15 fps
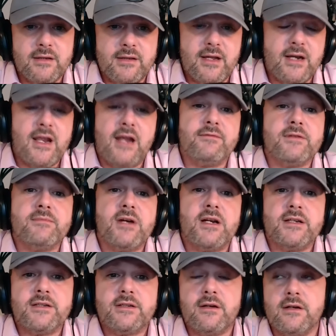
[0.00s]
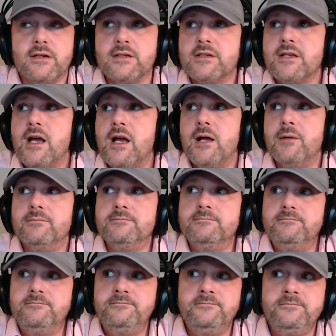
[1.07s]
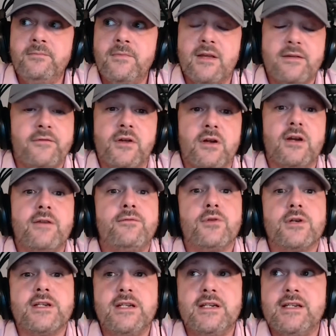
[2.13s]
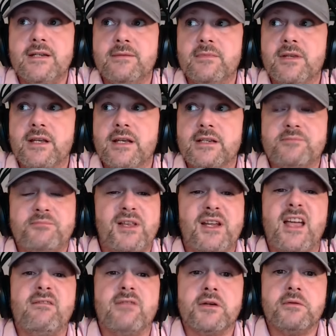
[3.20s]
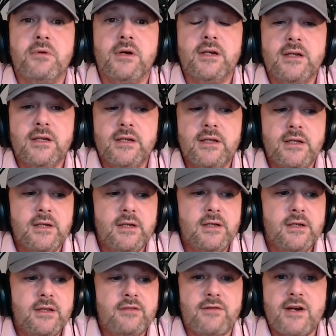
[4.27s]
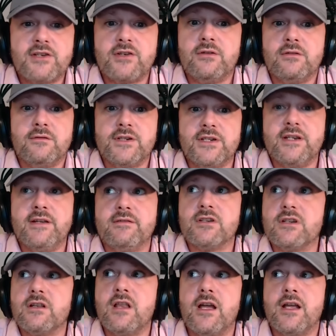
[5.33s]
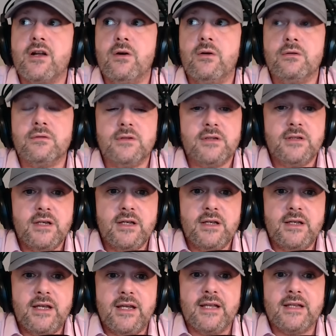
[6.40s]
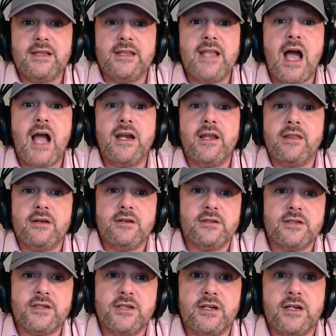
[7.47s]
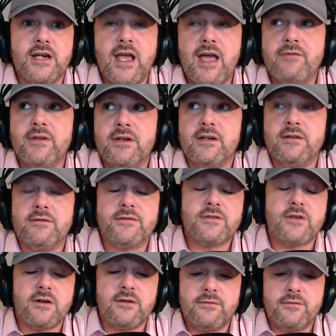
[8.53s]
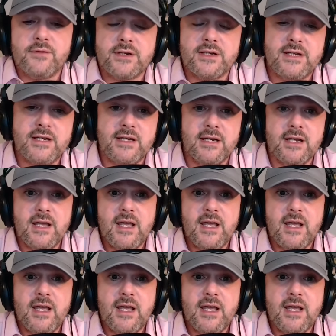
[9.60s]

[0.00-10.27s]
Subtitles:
And then everybody starts. if you're in a 14-team league, split everyone. Threshold receivers are like gold. You get 9 of those, and you're in heaven in a start 14.